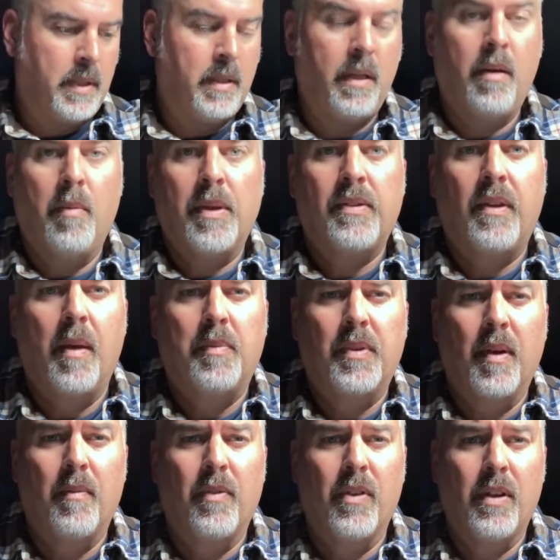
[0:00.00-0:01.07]
you know, my steps
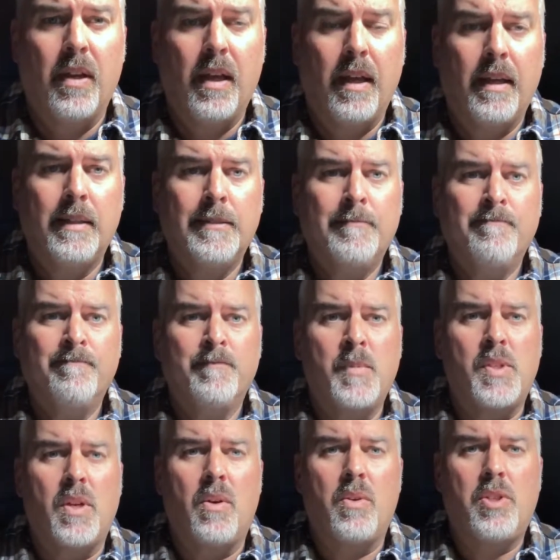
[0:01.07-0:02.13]
up for the day.
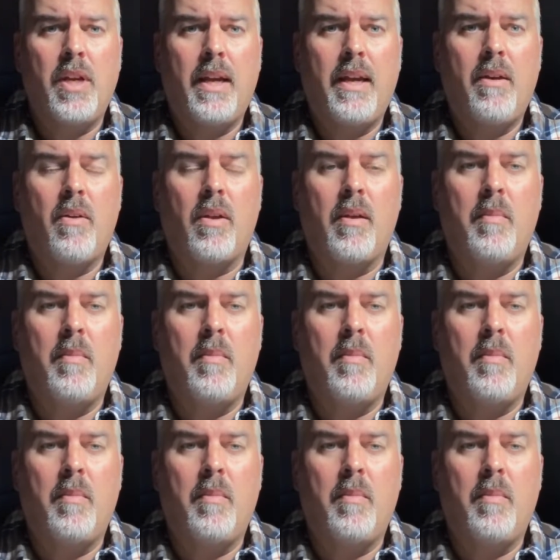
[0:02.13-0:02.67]
So check out